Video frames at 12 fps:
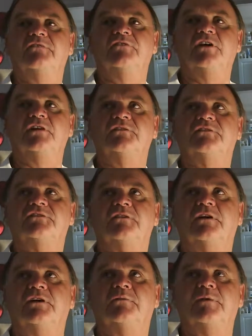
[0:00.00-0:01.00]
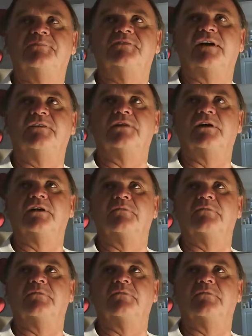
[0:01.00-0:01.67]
Young's website there,